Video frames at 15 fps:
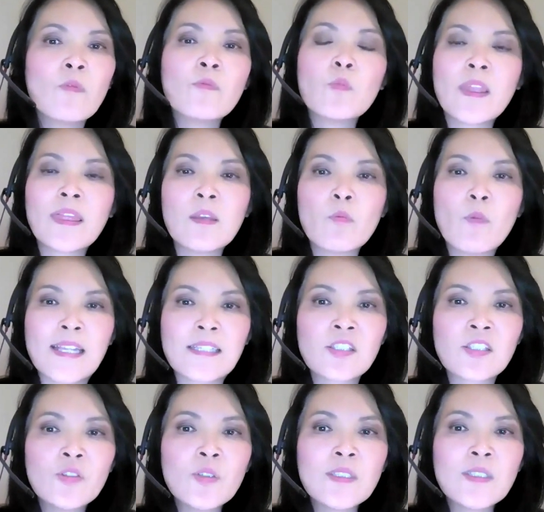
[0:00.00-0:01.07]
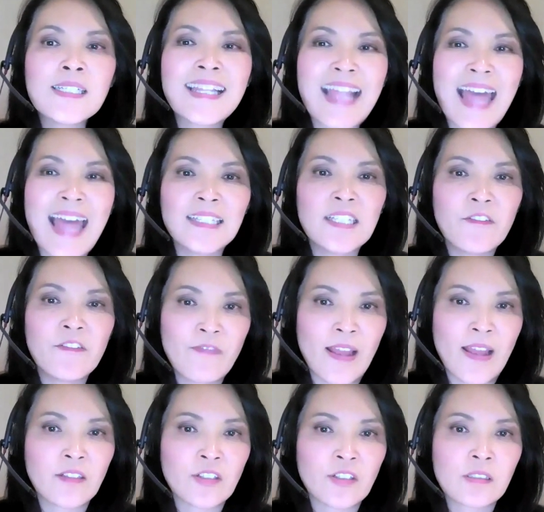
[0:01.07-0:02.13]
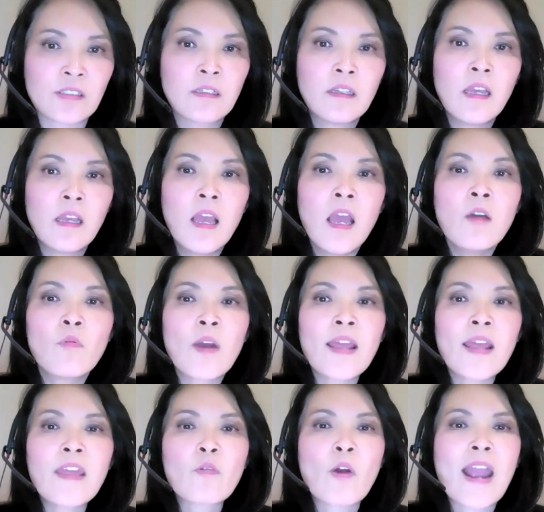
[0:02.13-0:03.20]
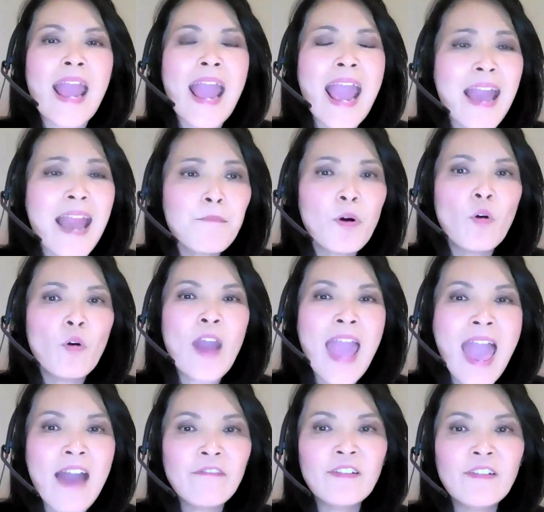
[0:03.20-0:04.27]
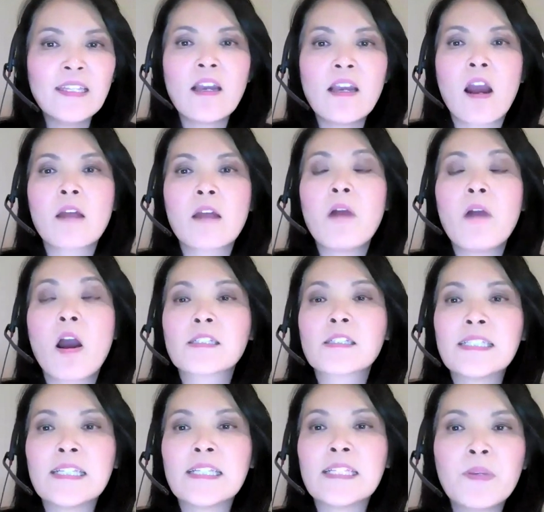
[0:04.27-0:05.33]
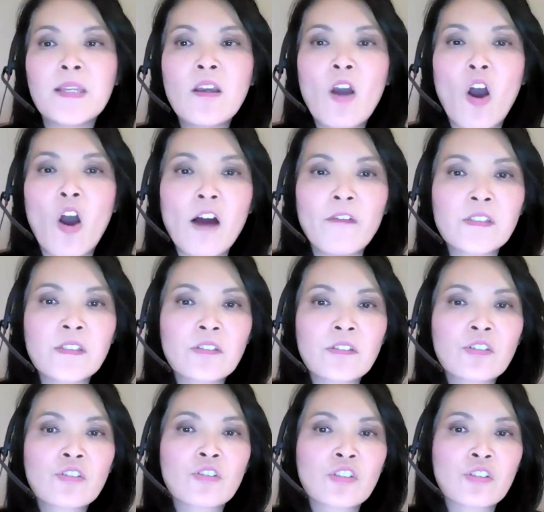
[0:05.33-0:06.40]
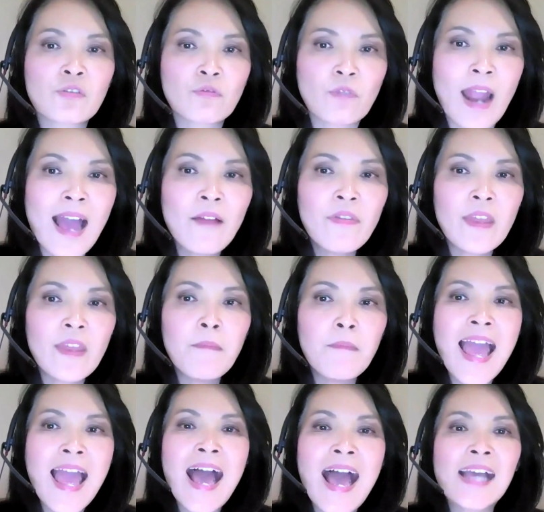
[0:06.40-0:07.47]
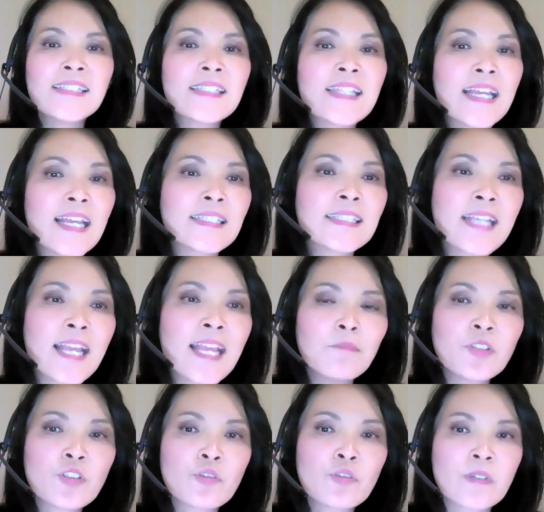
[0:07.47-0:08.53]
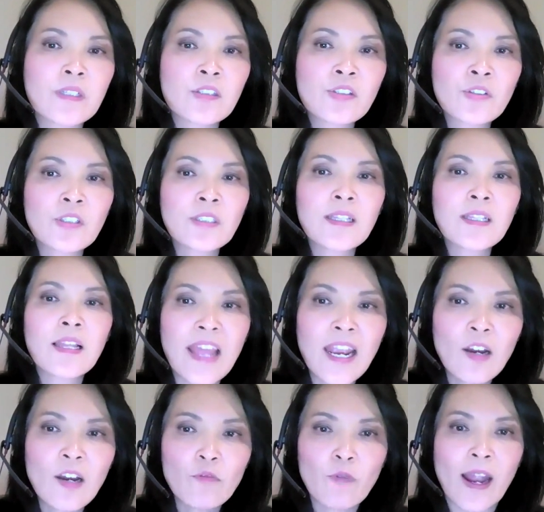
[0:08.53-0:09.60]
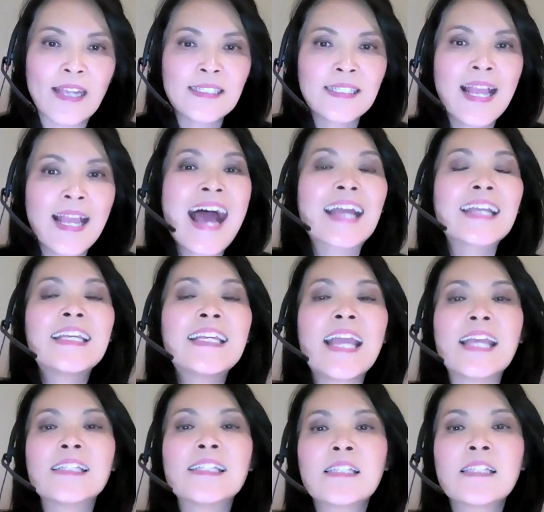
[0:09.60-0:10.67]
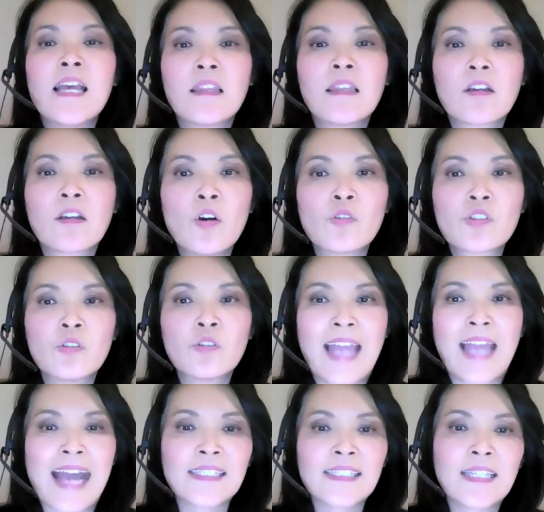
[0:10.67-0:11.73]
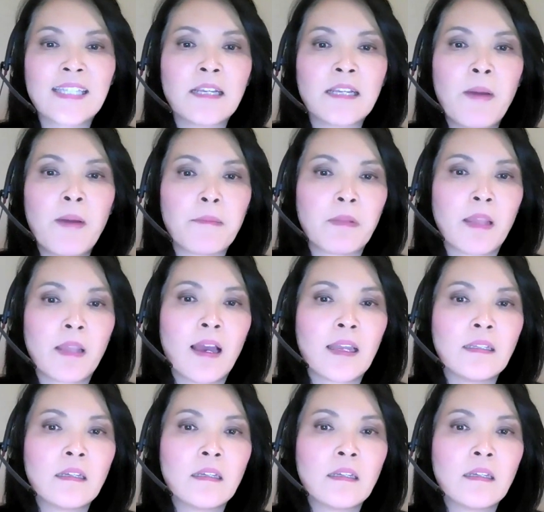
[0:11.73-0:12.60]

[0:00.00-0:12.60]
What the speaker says: with the Wet'suwet'en land defenders, where there were ample heavily armed RCMP officers to surround them as they attempt to reassert their rights against the Coastal GasLink pipeline.